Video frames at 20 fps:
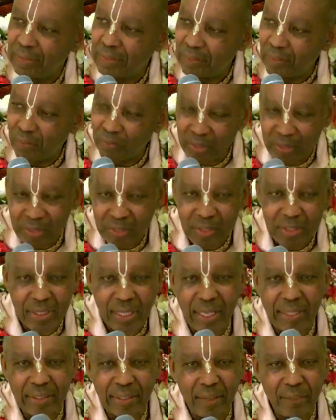So Krishna is
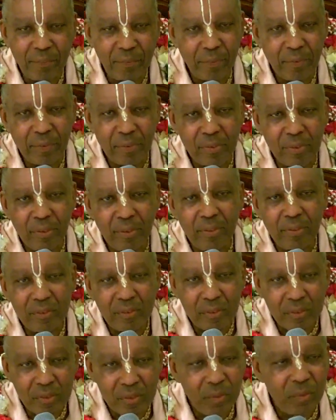like that for us.
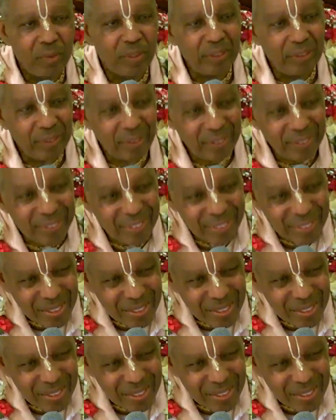He's the Surit, the